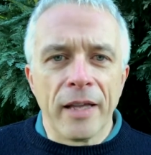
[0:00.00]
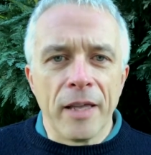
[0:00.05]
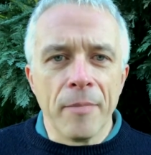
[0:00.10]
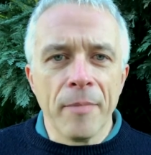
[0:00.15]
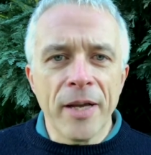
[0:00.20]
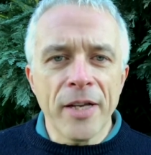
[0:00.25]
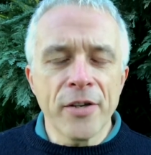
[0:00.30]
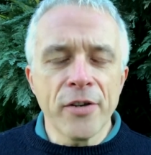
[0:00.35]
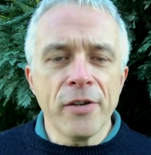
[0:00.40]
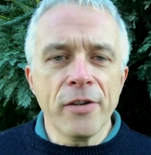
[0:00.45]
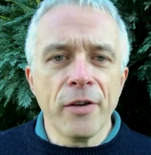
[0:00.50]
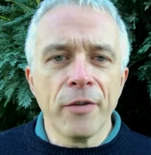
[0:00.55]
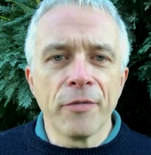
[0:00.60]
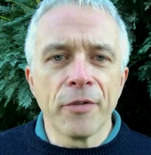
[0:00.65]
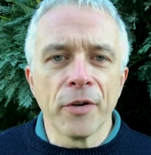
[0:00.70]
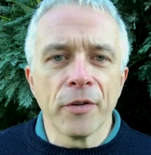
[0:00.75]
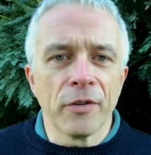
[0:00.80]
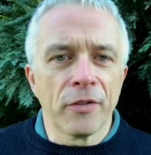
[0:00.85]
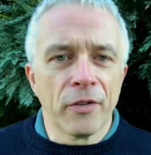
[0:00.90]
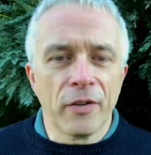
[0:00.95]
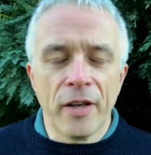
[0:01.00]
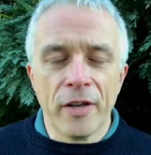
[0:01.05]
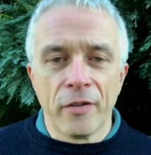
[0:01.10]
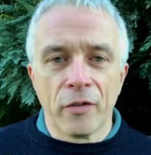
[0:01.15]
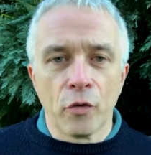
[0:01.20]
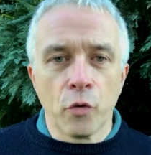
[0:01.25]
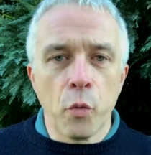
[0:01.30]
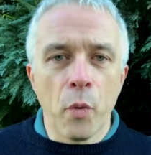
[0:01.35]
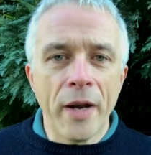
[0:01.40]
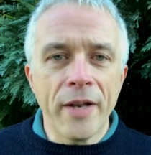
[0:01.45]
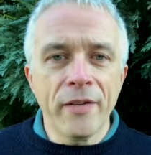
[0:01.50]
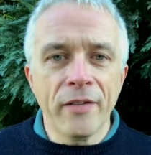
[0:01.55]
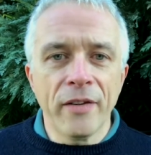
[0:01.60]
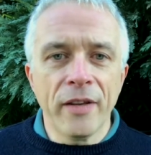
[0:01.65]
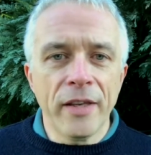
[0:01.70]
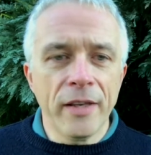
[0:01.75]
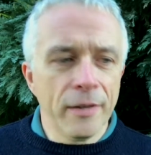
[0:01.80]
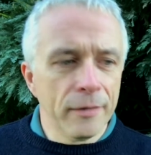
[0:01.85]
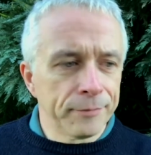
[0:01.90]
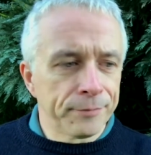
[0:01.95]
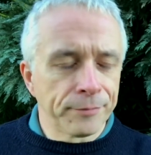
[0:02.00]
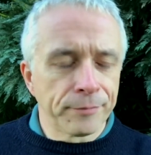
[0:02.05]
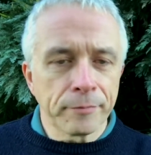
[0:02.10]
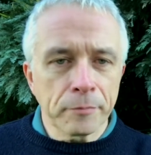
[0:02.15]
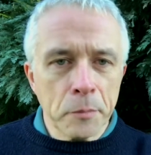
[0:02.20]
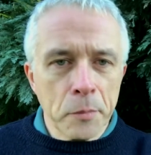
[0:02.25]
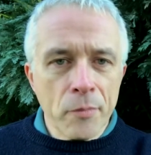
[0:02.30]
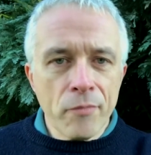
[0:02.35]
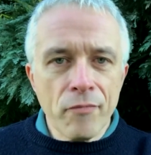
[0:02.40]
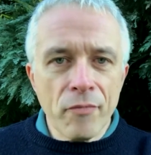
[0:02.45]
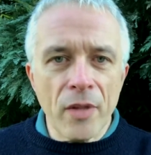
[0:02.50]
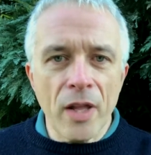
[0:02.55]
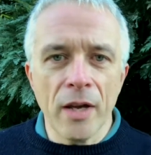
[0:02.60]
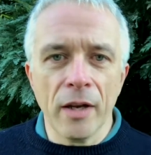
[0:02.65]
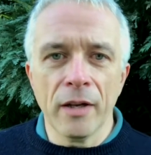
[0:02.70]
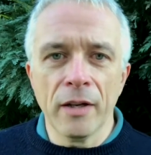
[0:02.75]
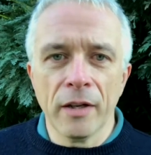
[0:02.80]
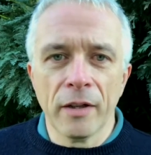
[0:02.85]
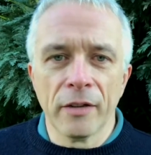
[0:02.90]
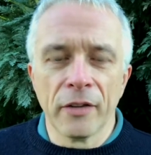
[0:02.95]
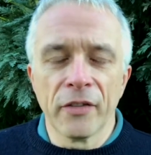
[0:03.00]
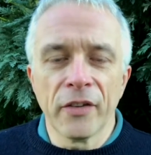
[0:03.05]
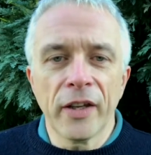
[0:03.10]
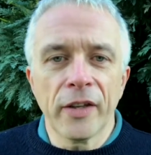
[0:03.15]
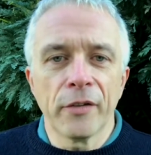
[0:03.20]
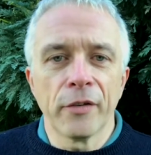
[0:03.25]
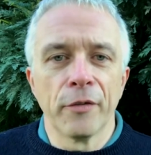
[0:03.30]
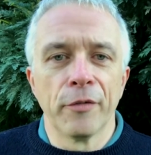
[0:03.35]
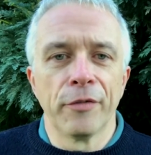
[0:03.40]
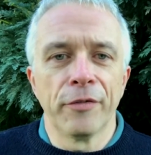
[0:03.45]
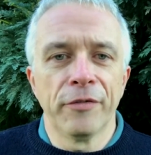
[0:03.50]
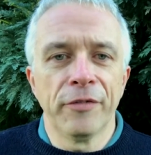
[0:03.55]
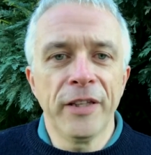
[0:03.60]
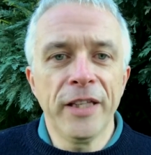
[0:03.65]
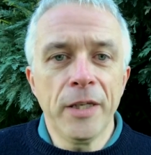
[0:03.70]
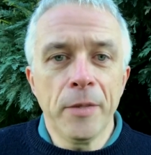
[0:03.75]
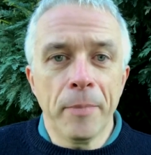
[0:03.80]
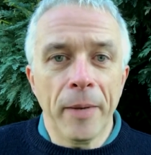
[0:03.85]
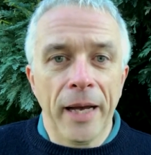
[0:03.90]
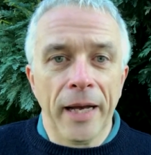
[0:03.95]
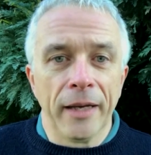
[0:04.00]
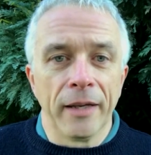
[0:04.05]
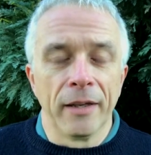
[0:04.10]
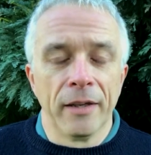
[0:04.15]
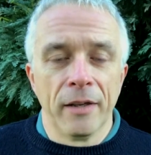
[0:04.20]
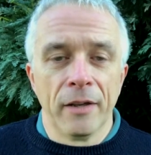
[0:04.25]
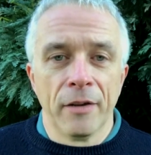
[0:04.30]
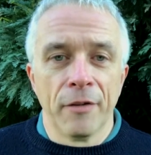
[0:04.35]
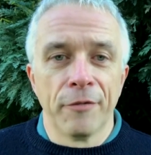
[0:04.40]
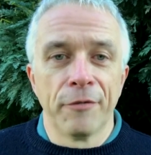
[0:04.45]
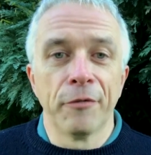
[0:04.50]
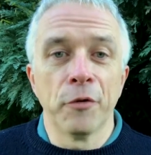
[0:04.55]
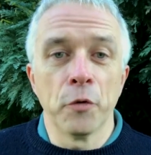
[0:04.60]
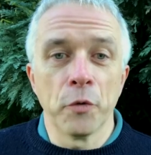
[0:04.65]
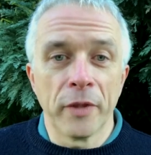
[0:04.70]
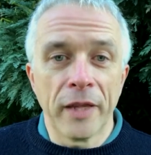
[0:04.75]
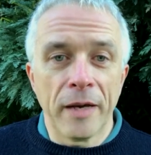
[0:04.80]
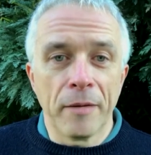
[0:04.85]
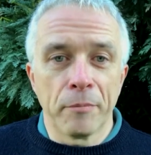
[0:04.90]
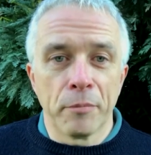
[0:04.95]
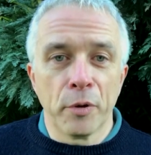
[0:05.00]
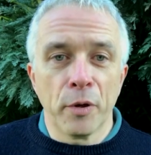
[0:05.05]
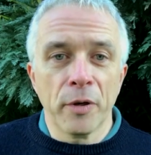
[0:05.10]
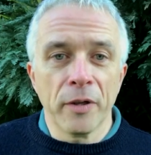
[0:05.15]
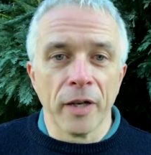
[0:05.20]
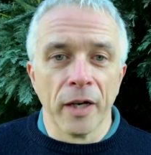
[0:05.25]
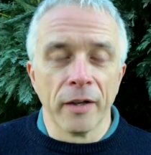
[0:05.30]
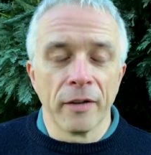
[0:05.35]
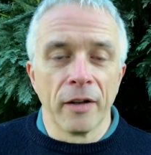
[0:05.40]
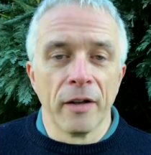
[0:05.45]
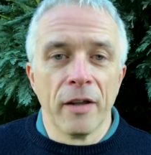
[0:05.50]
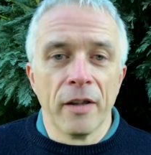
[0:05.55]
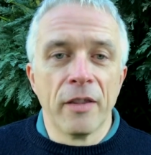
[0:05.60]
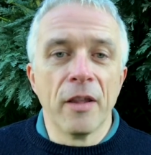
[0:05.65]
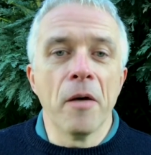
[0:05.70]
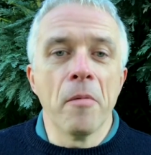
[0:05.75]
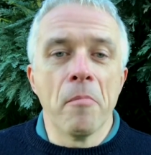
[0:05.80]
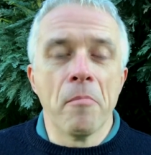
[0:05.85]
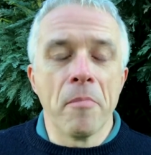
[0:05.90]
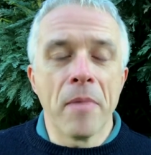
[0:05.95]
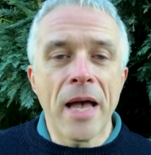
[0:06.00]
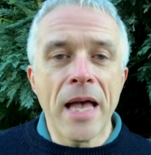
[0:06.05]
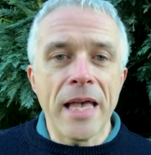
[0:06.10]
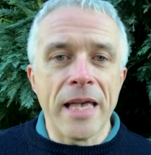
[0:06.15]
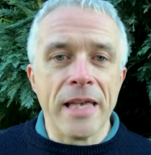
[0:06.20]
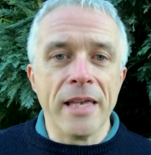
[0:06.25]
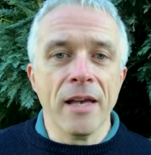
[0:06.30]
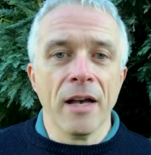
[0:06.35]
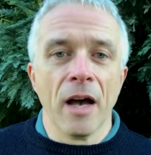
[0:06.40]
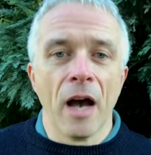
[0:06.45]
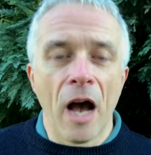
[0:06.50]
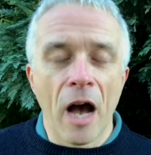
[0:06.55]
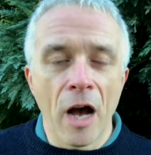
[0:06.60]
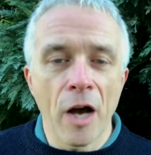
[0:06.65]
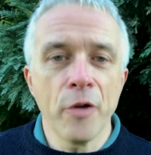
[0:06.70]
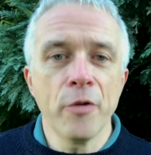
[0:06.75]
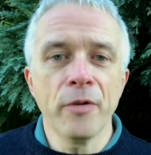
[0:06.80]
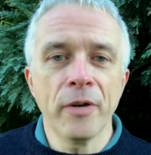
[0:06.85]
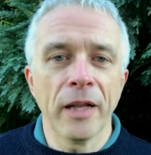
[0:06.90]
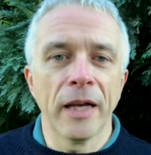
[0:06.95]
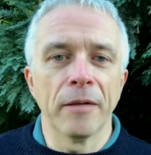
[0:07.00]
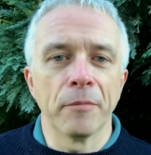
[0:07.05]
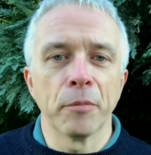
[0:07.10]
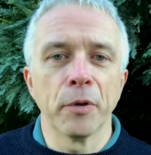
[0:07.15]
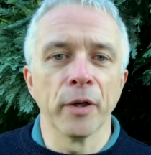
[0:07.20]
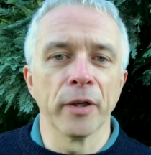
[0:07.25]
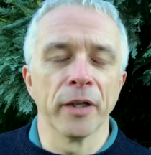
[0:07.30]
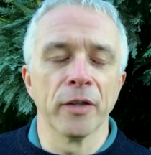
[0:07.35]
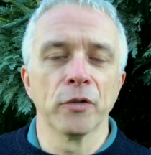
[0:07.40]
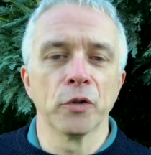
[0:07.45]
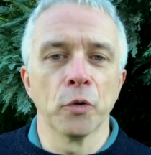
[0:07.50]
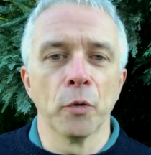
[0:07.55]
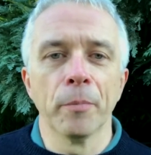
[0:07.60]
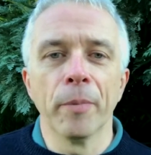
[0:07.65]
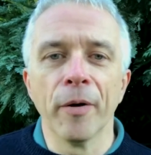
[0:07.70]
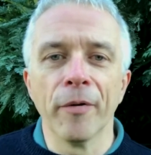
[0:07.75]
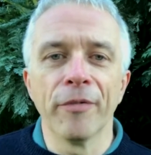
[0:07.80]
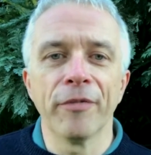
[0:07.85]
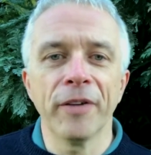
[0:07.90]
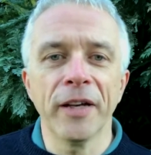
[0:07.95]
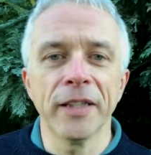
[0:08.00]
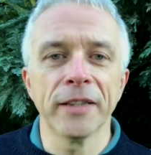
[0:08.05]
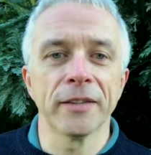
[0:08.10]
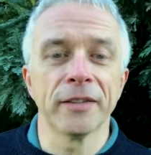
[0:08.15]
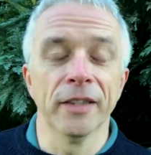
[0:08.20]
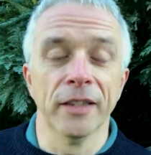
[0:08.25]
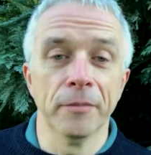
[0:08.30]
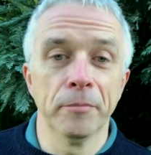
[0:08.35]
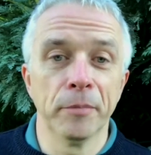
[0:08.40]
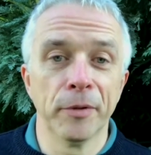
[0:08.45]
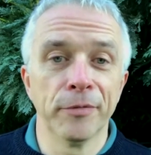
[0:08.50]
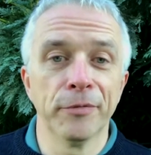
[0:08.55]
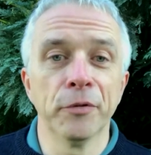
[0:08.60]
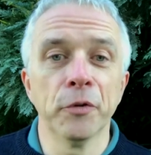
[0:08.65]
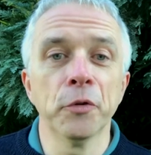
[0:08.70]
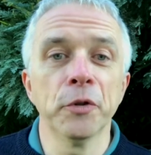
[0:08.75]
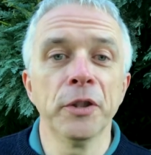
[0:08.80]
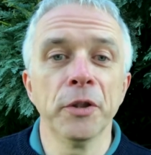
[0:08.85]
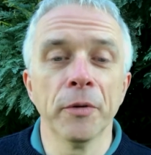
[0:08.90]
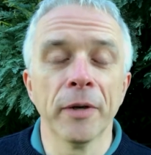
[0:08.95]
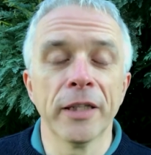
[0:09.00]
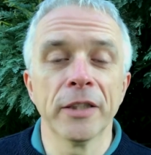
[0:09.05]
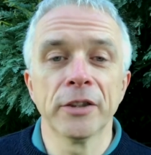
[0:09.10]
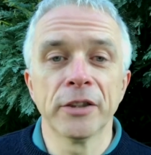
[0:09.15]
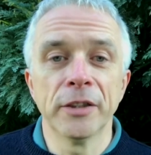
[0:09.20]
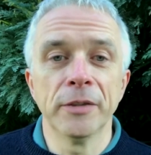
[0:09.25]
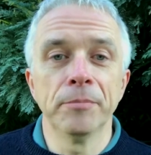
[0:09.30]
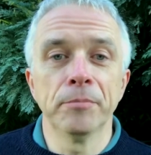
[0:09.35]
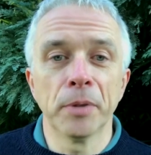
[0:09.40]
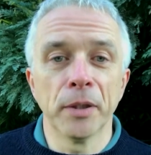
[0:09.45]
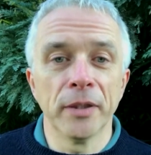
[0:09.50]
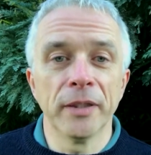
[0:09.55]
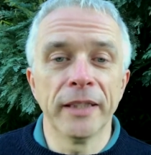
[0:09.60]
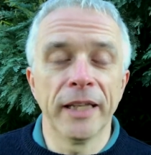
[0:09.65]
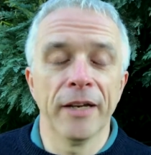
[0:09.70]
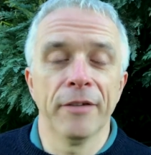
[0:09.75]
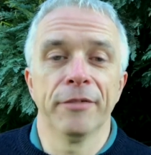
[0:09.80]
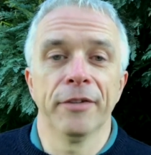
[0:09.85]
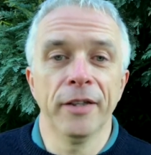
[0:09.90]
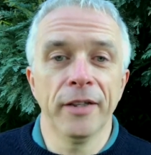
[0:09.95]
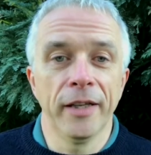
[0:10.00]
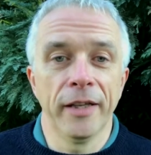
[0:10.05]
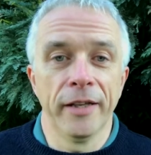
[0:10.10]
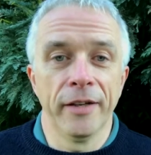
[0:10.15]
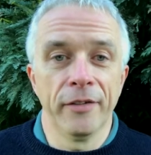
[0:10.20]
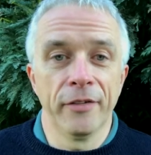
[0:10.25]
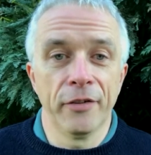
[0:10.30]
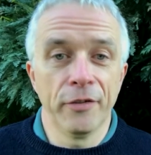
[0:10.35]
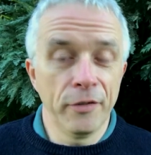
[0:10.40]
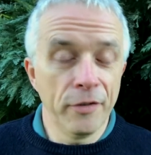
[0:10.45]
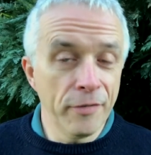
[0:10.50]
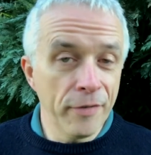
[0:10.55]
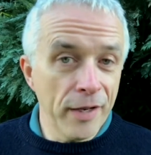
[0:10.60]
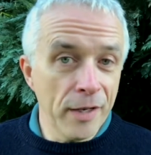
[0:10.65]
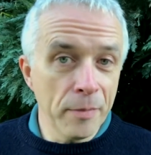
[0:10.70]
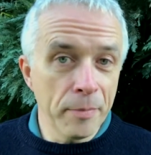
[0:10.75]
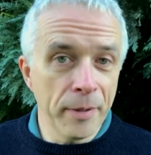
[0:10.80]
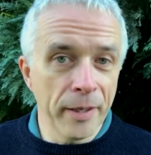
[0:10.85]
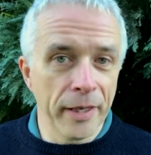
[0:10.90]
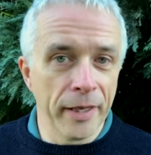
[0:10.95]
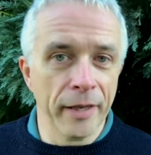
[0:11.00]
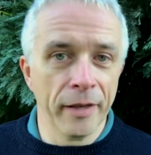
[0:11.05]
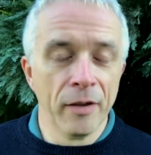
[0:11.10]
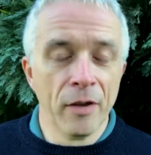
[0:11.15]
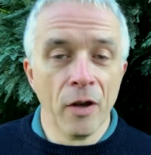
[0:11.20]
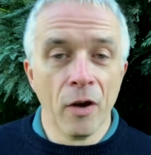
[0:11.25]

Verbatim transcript: Imagine you've got, say, 20 uh, sets of feedback for that product that may hone that product or perfect it before you actually put the effort into developing it.